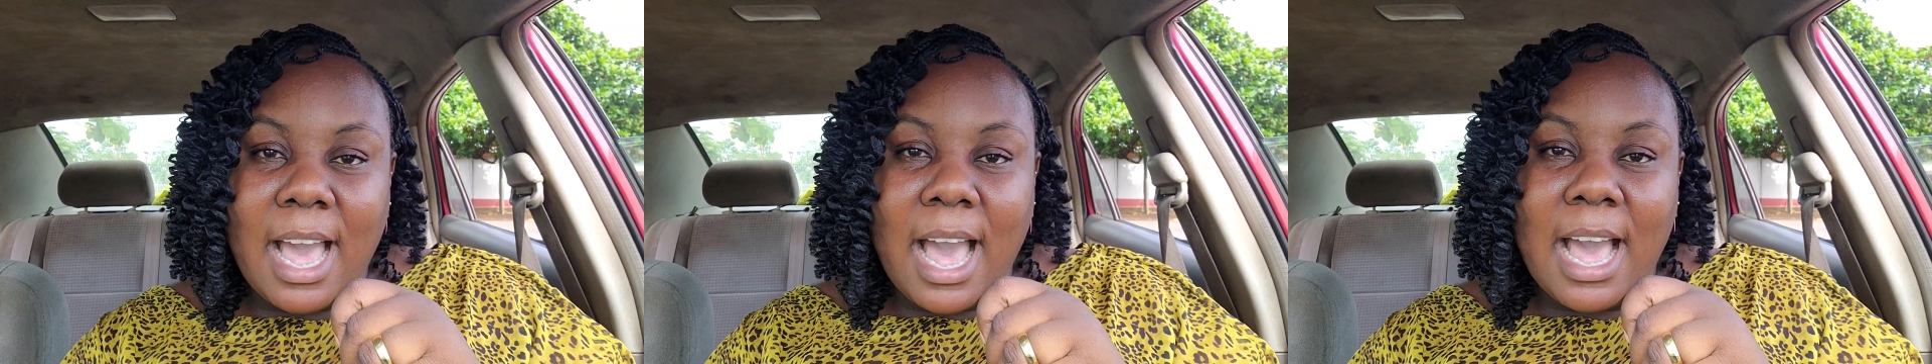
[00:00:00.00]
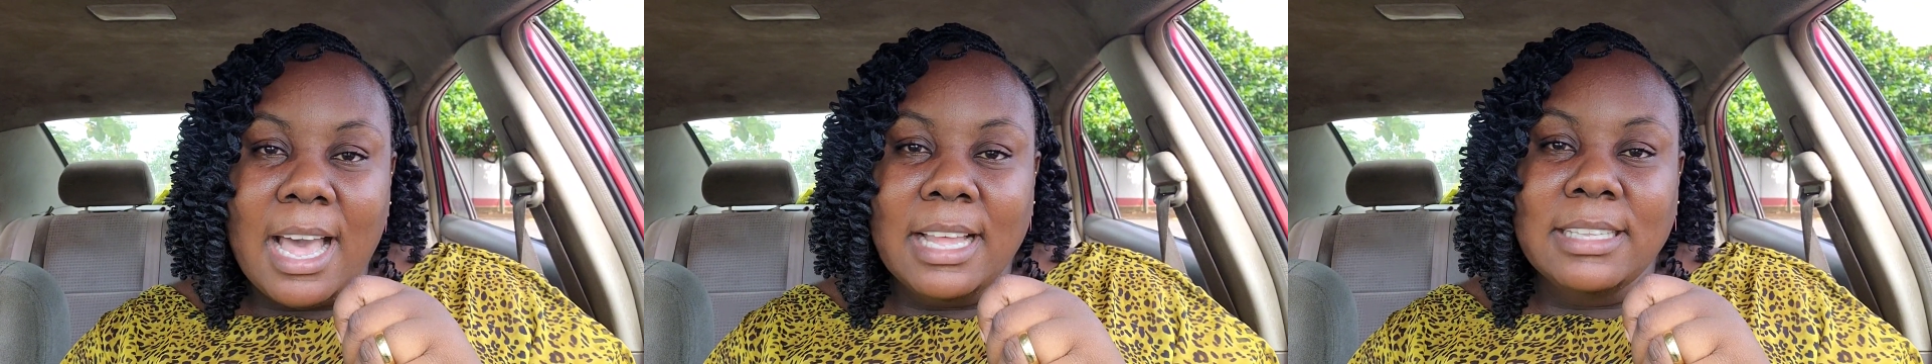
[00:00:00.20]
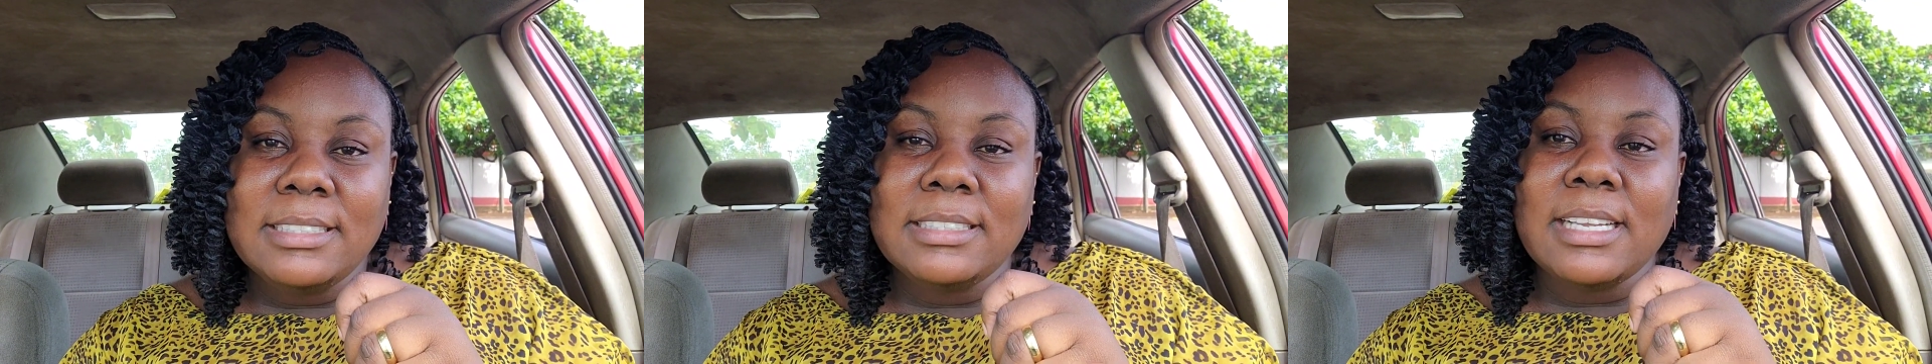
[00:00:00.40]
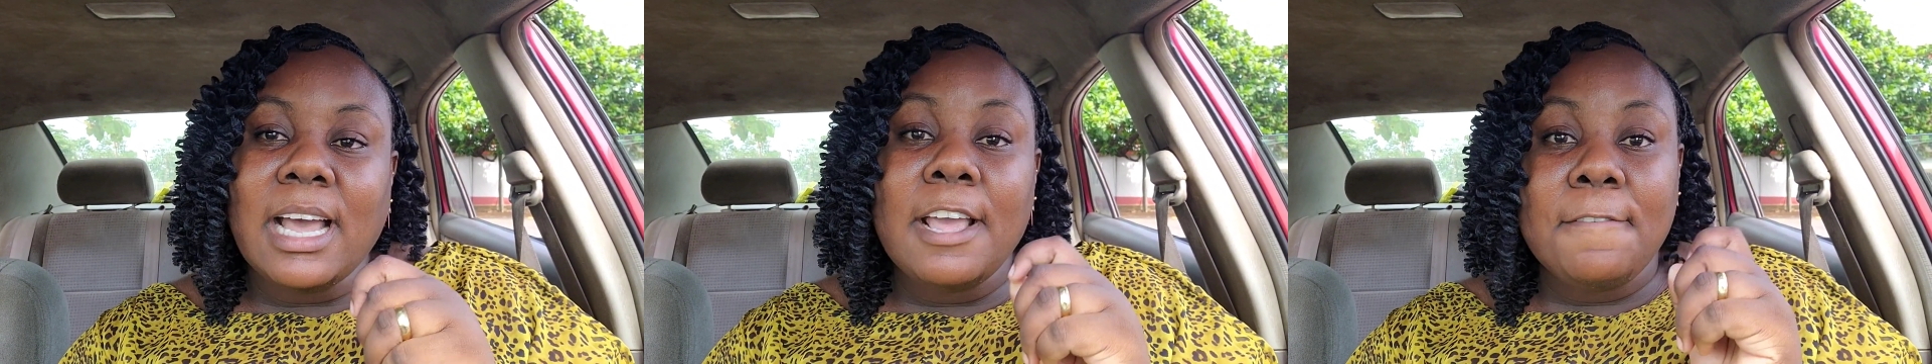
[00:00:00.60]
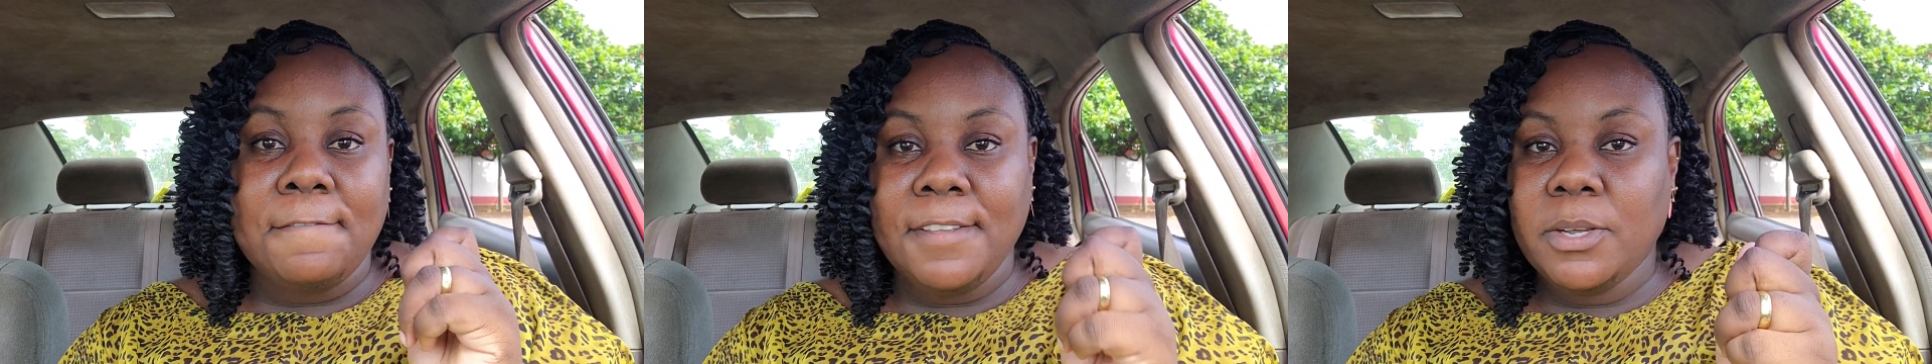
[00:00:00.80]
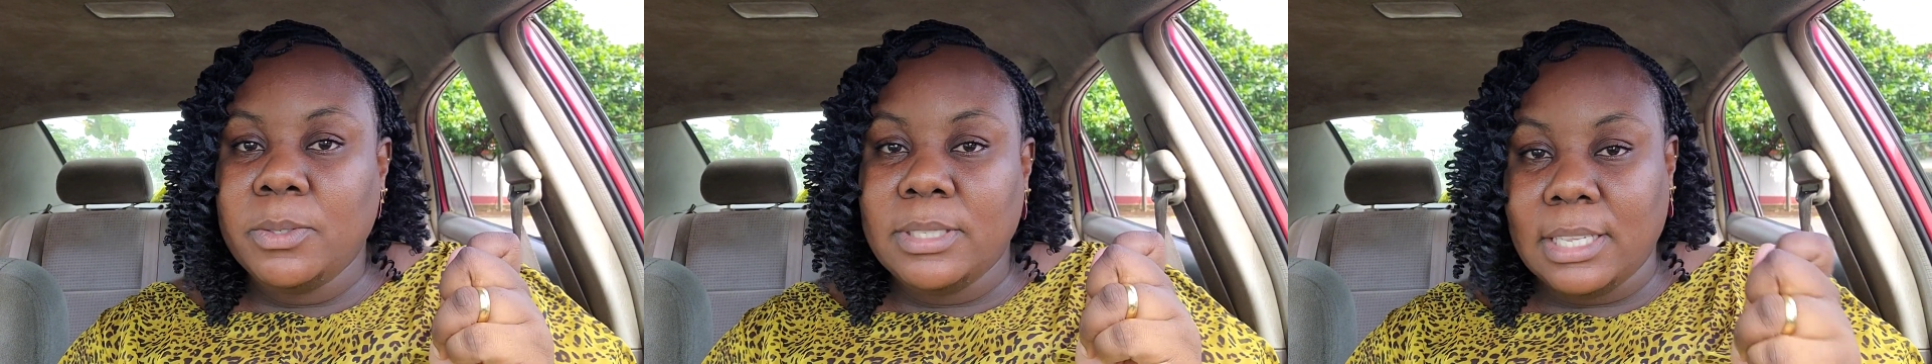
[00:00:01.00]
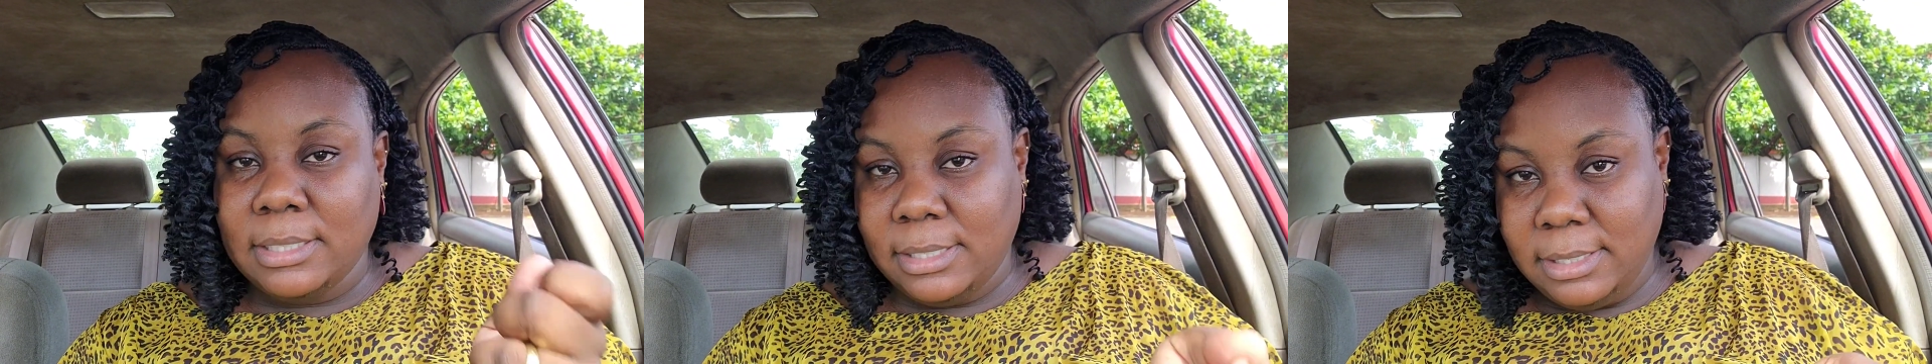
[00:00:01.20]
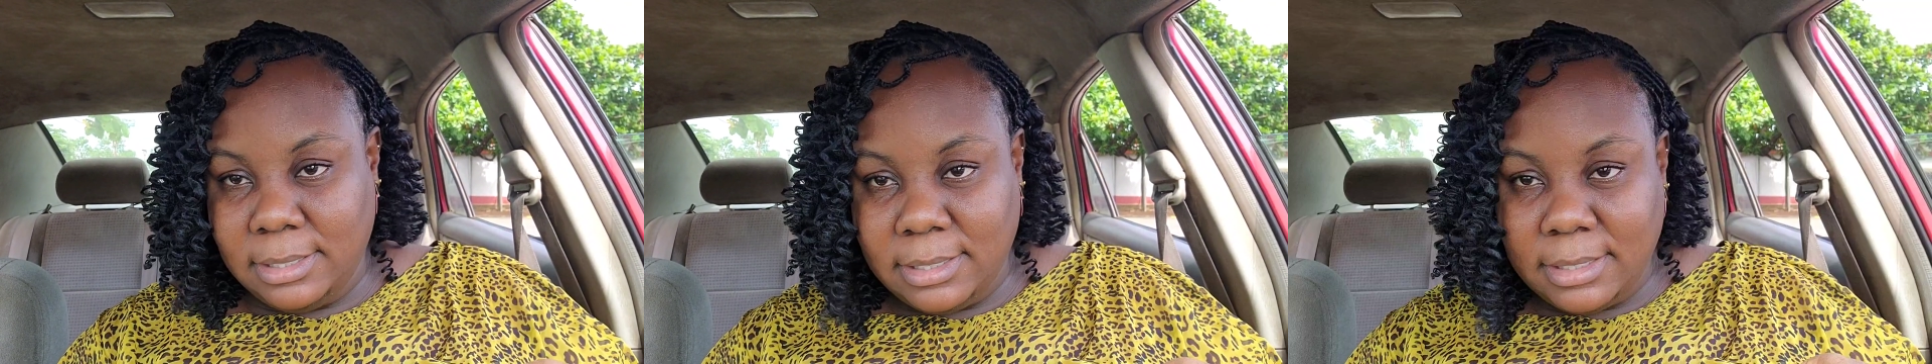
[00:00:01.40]
and I failed
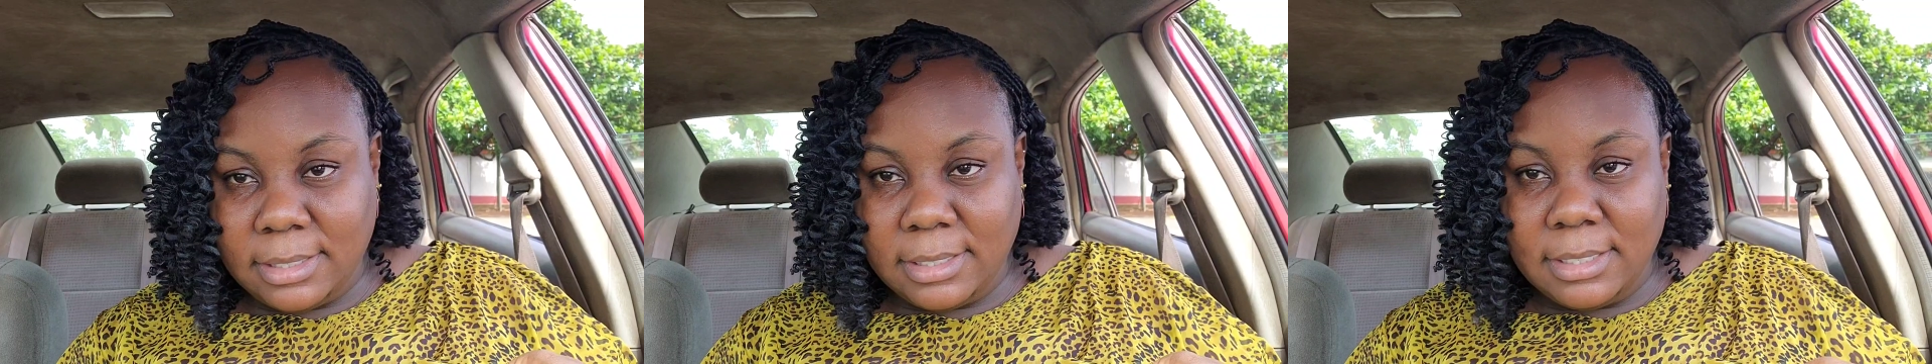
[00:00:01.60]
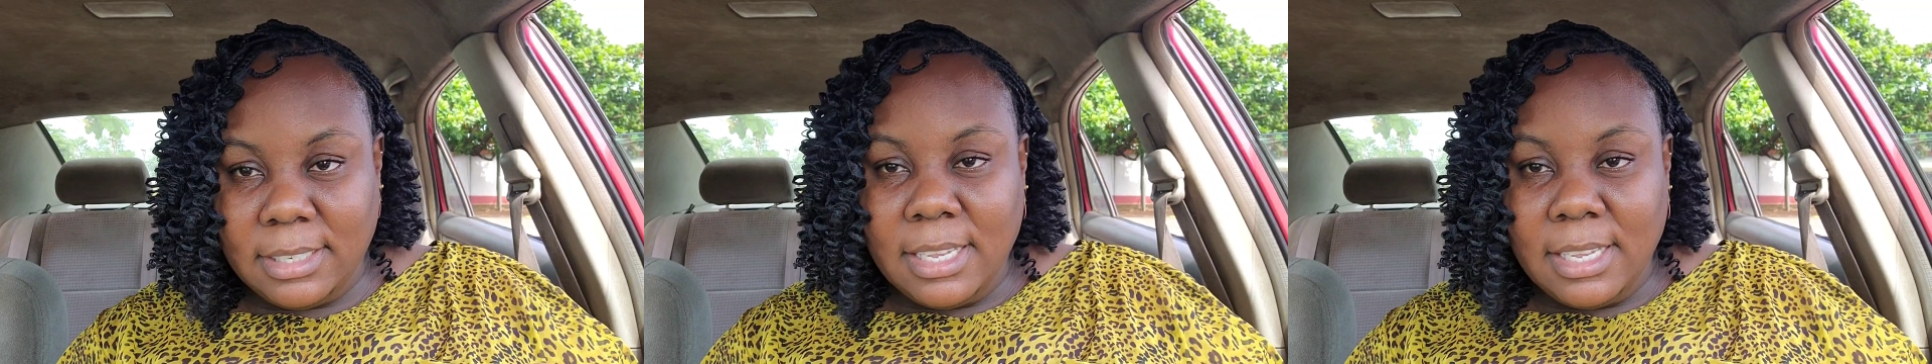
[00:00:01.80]
at it.